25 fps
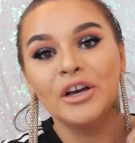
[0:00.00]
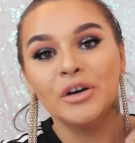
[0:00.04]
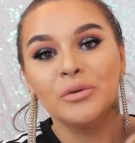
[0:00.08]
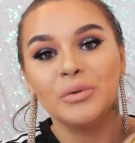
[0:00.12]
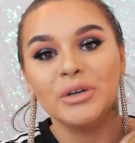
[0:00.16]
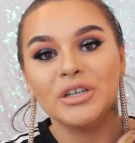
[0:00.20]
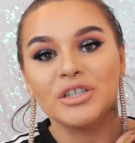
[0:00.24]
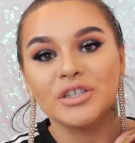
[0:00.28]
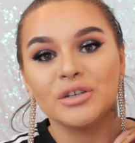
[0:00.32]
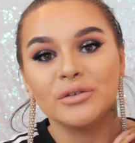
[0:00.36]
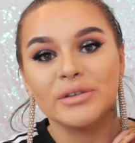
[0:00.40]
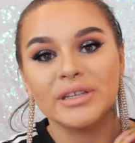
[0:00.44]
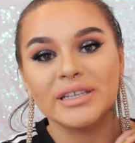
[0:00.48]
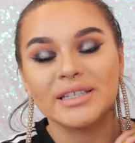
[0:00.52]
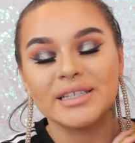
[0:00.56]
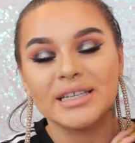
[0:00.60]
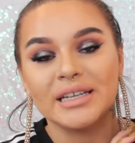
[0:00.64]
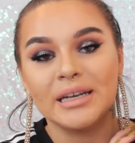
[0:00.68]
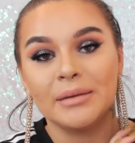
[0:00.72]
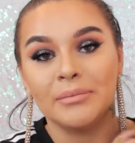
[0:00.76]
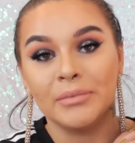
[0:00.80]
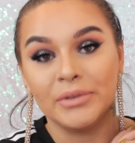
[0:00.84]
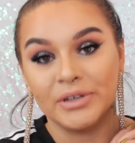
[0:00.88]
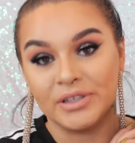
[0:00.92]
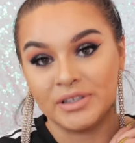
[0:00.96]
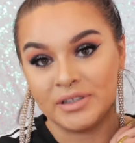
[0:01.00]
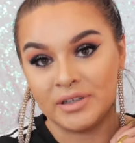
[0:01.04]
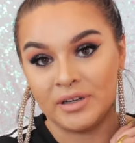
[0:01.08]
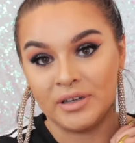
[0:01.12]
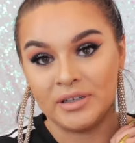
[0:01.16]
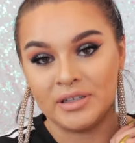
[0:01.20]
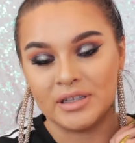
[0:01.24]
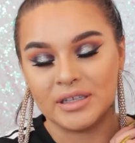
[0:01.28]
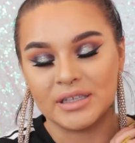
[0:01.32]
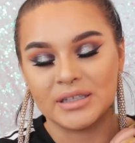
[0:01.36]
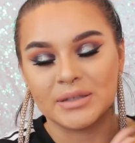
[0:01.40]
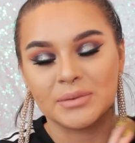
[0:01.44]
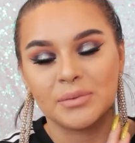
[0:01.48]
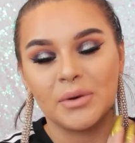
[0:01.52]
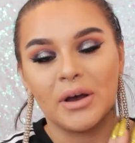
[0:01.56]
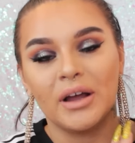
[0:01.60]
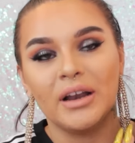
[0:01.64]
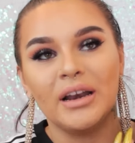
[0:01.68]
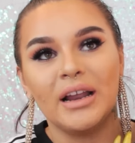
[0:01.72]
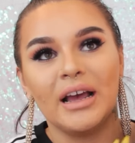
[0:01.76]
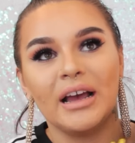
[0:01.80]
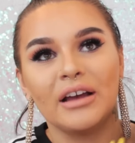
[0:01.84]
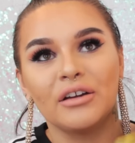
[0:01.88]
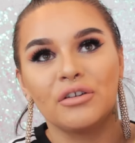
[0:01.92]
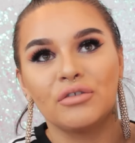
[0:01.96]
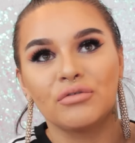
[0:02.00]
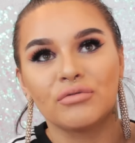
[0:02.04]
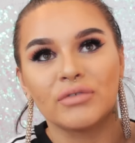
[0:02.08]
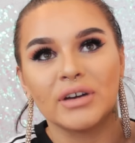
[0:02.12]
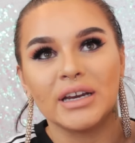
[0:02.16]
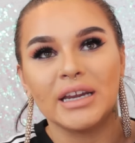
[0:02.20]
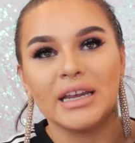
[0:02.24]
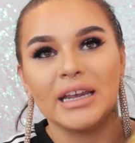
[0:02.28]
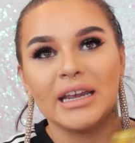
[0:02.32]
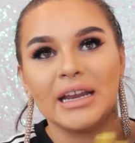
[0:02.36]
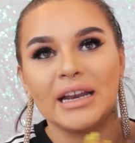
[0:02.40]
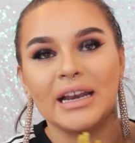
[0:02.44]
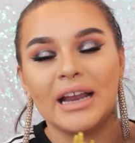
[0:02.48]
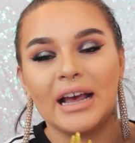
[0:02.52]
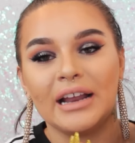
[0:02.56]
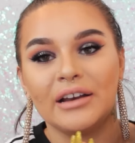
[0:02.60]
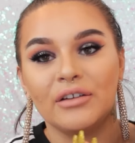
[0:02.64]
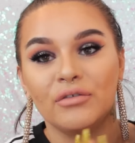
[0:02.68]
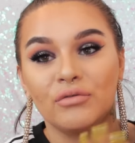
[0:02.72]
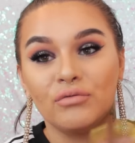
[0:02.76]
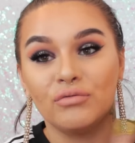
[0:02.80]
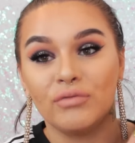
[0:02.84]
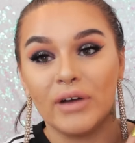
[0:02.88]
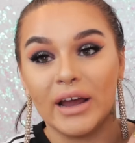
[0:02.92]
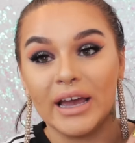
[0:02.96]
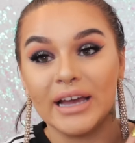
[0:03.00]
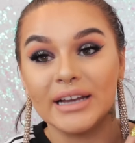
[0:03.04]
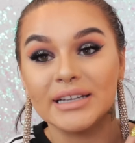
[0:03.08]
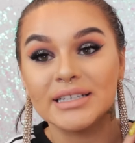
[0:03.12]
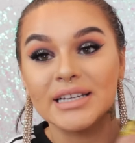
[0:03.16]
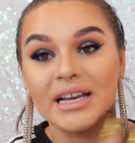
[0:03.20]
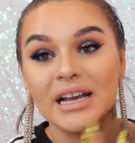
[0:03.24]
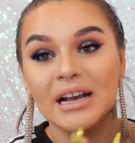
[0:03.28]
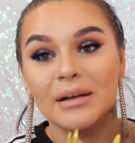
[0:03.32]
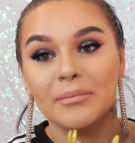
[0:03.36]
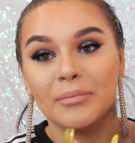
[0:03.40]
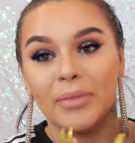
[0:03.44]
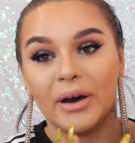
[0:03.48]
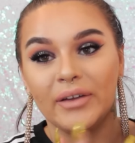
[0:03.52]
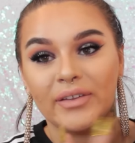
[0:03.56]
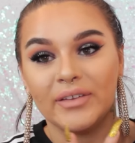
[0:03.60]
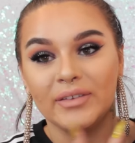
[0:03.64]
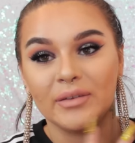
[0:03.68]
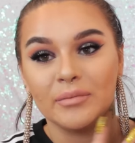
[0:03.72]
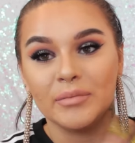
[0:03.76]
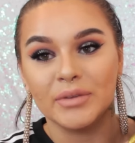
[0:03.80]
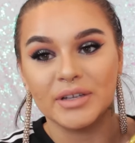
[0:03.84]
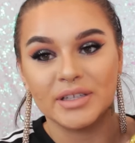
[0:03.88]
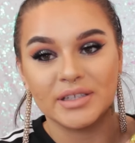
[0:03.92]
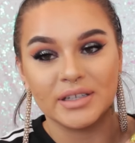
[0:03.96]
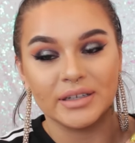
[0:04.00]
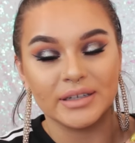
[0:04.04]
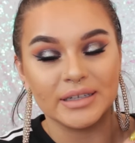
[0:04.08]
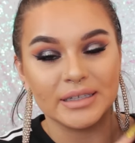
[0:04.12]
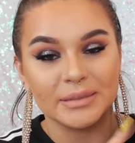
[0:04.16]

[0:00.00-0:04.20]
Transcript: We do this in a mustard, this one, a green and a red, but I think the mustard